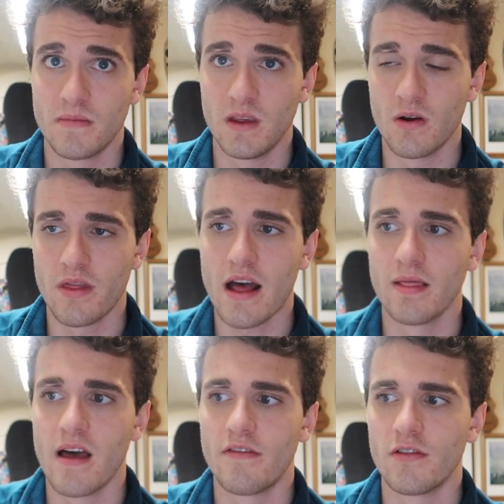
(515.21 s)
you know,
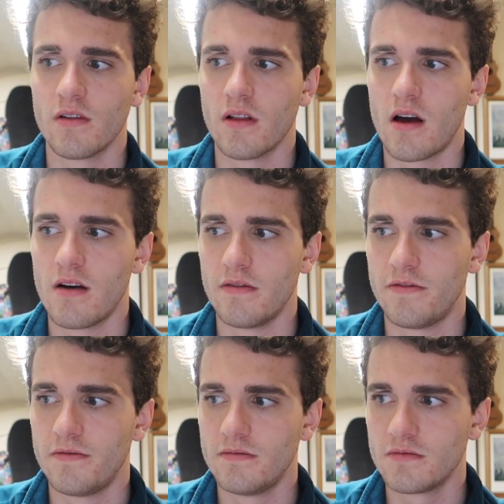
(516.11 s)
that level
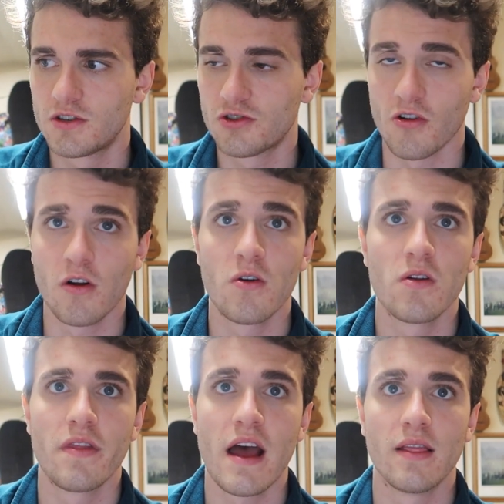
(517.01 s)
of
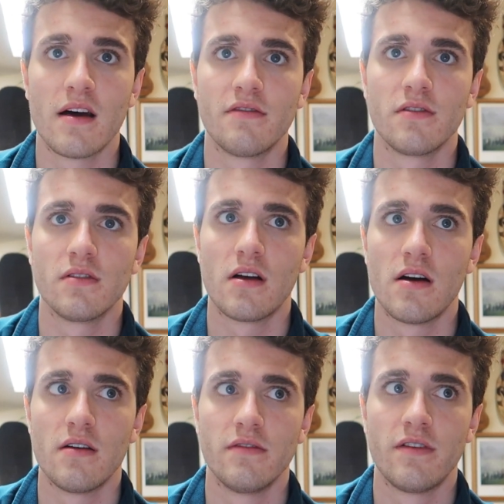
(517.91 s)
struggle and that level
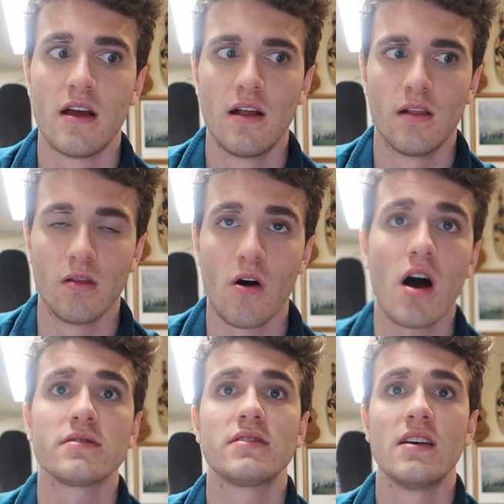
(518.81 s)
of
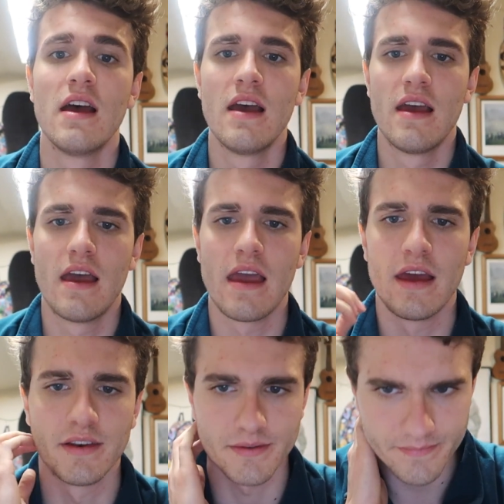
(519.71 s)
loss.
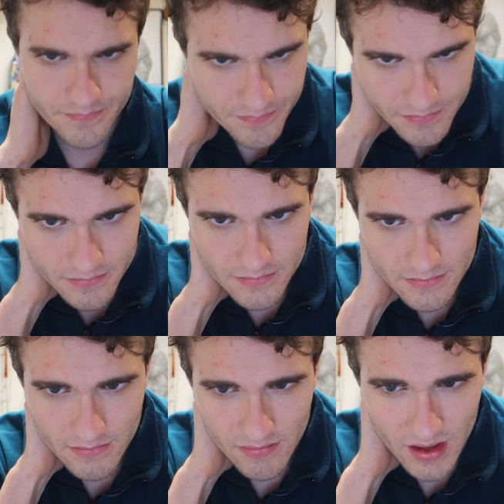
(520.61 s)
And
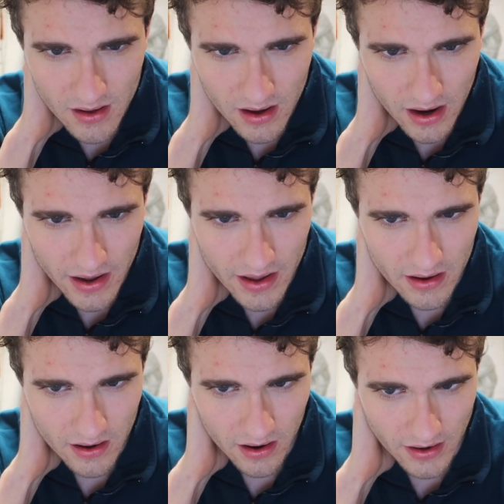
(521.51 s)

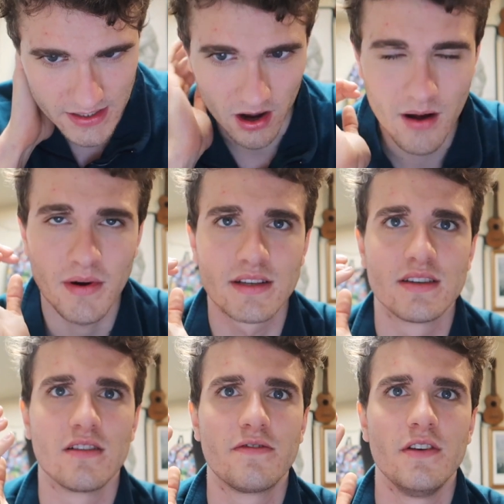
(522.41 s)
I taught
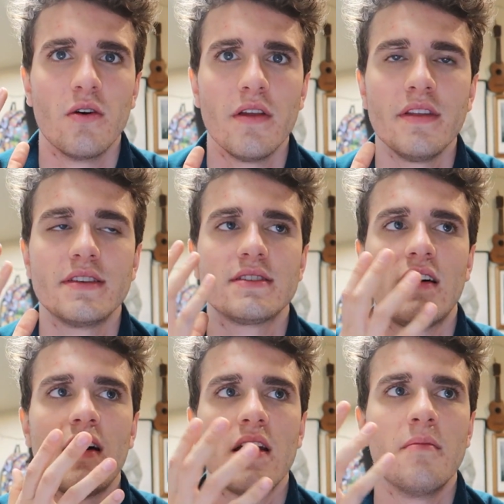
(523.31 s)
myself, you know, in this
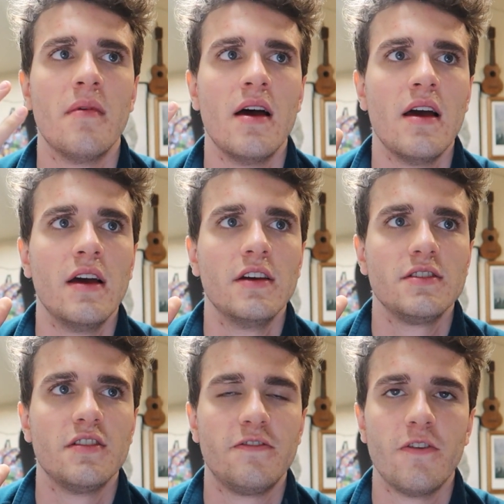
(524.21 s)
time
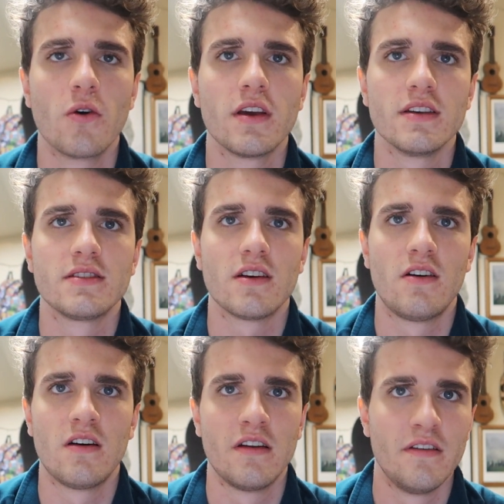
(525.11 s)
to focus
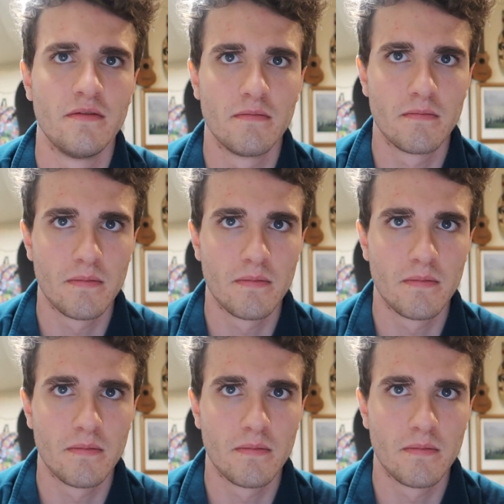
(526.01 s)
on